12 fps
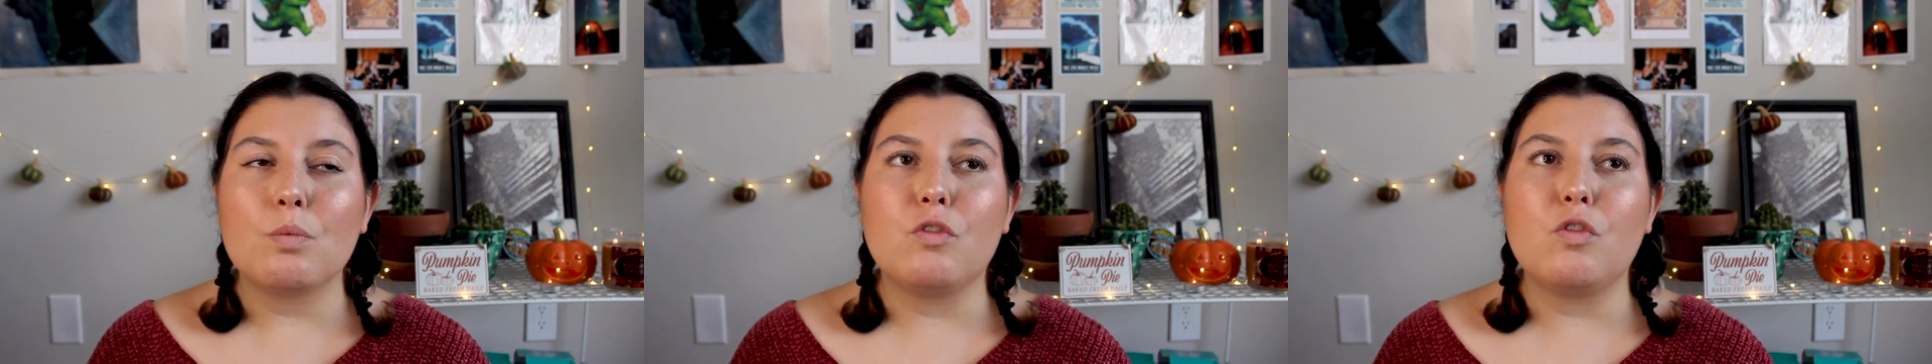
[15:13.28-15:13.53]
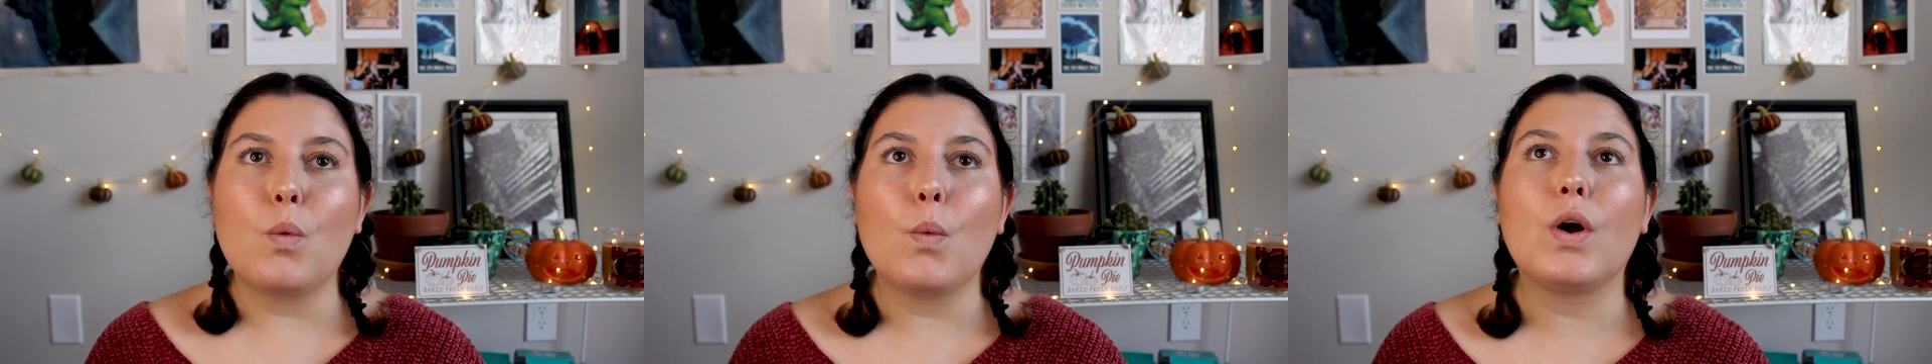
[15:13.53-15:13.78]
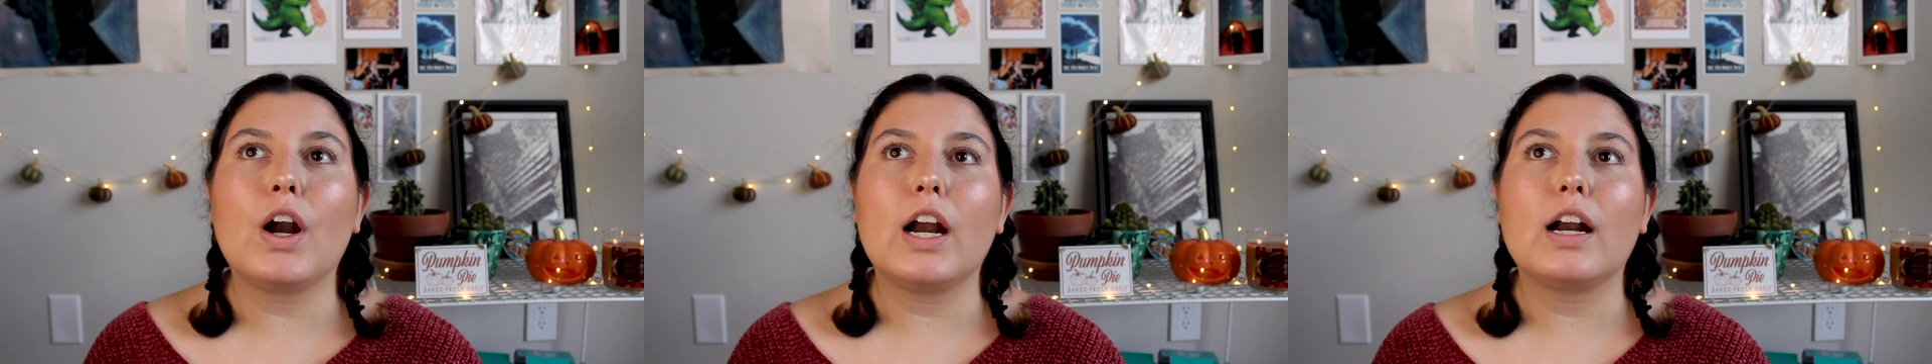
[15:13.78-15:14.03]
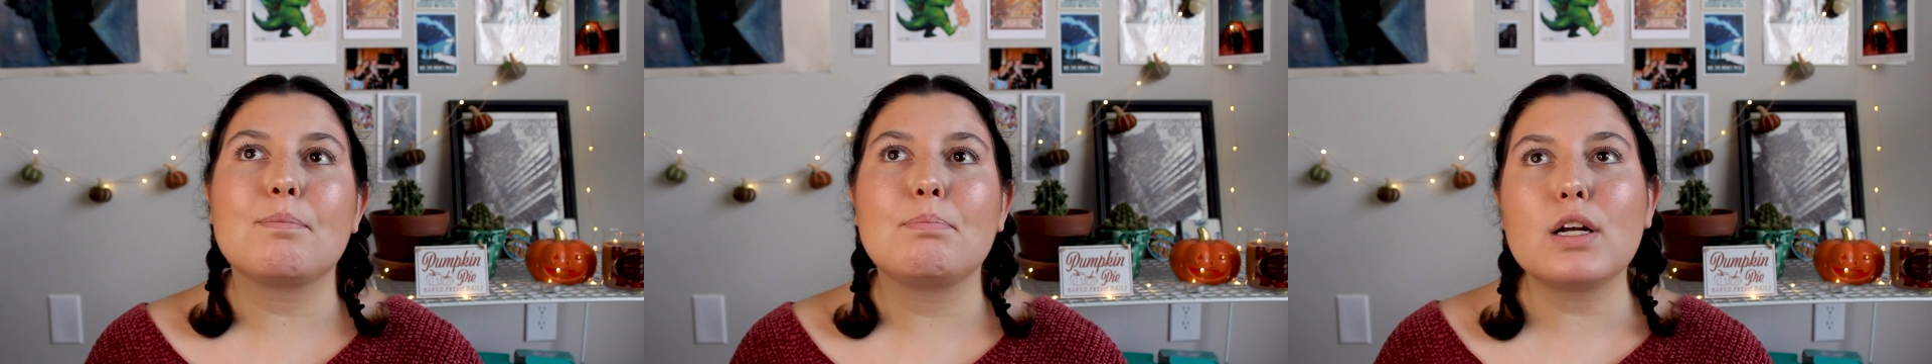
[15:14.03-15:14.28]

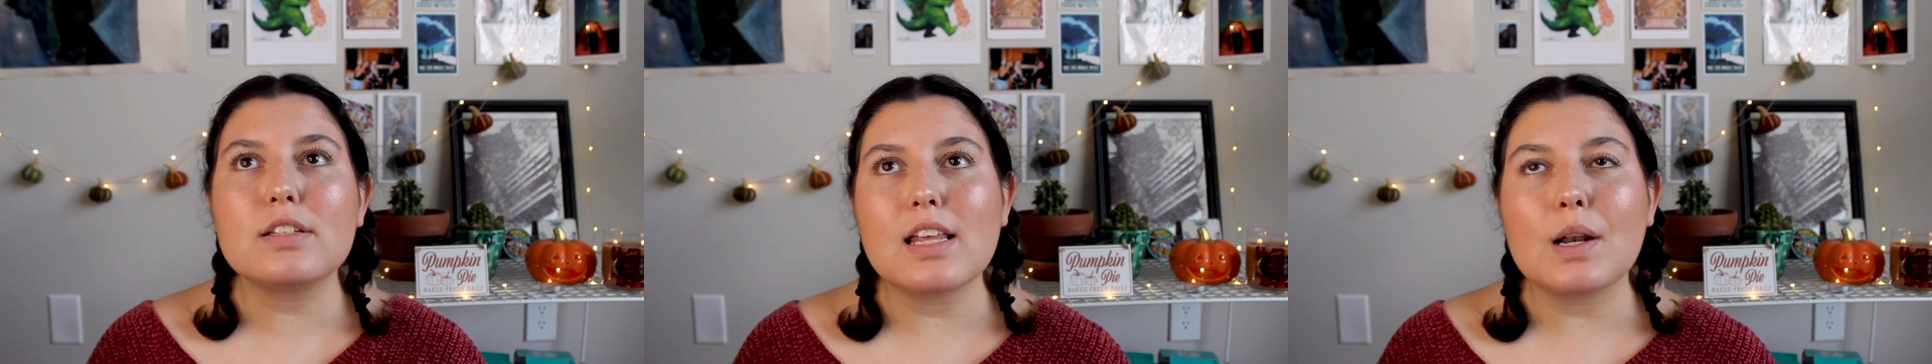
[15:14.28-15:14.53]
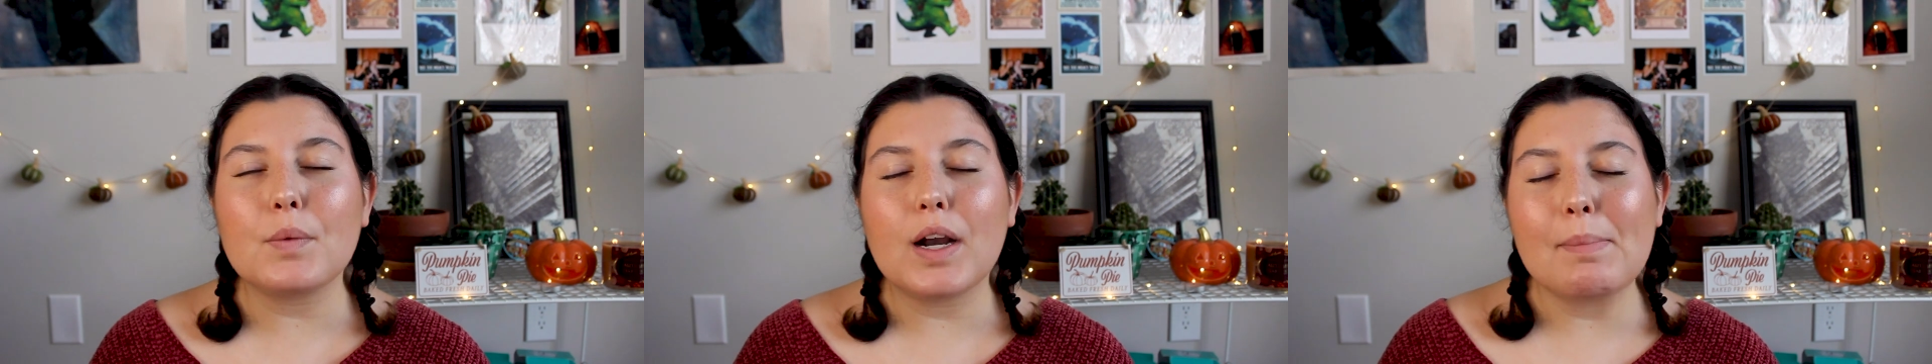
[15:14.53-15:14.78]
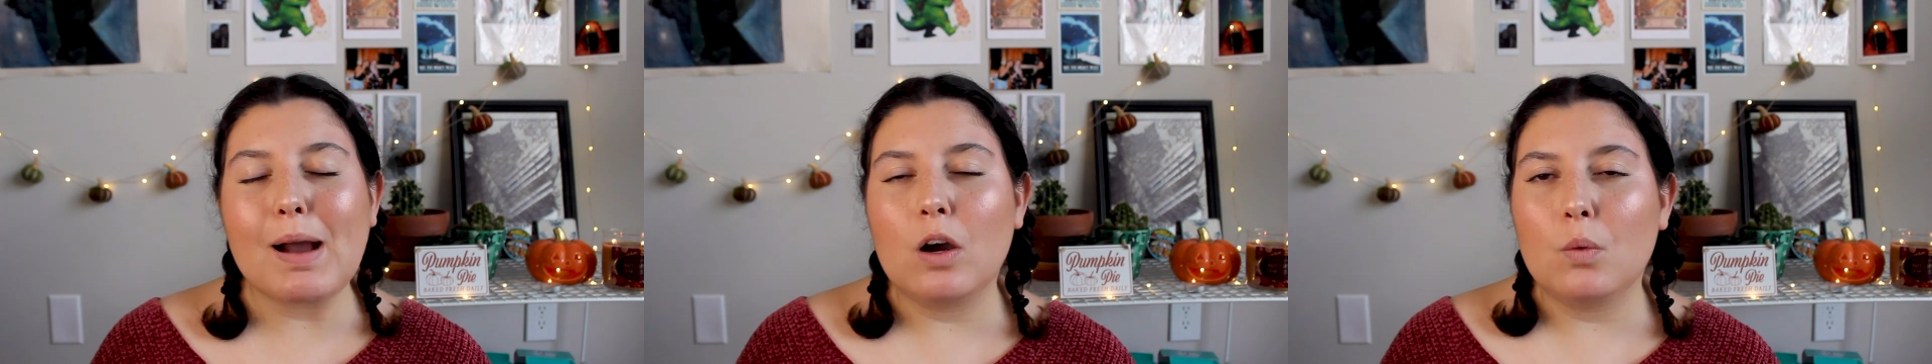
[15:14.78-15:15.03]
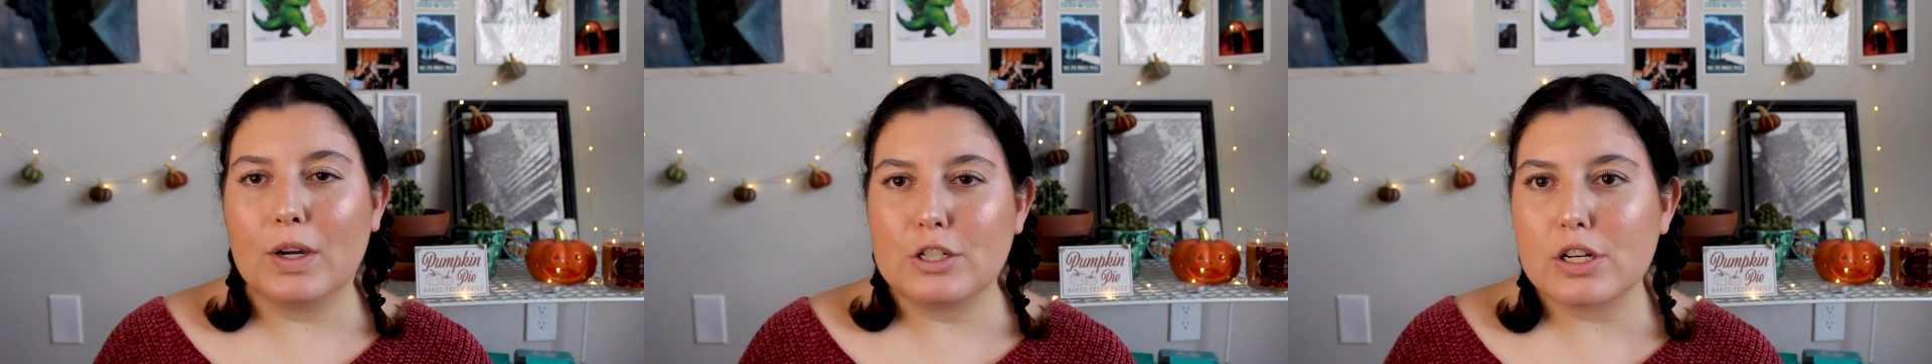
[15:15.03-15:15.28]
for books that were
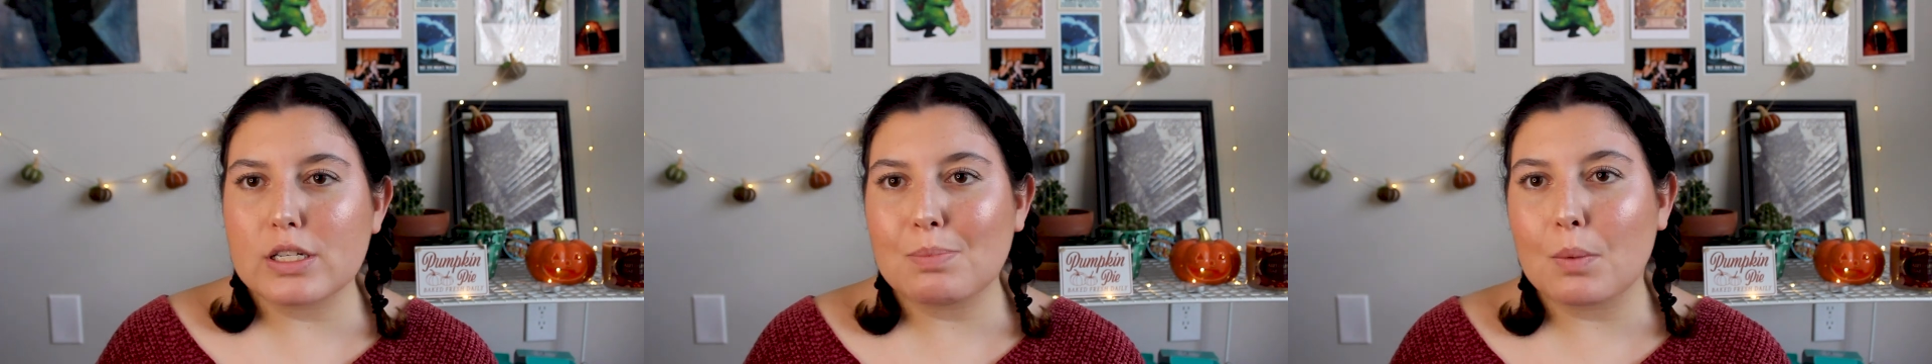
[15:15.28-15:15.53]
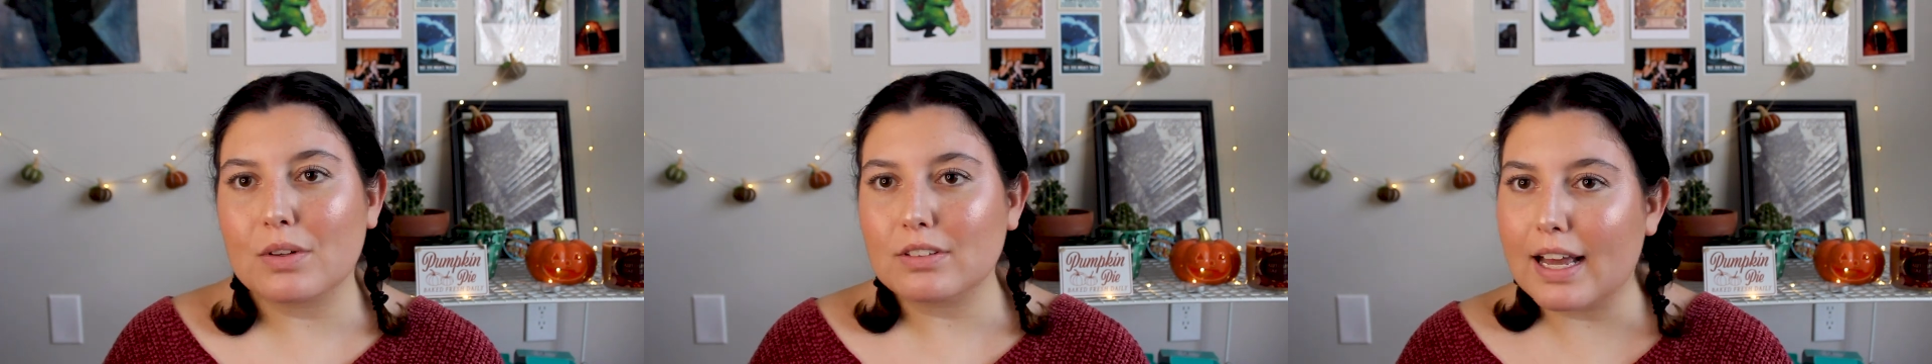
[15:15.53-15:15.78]
about witches but were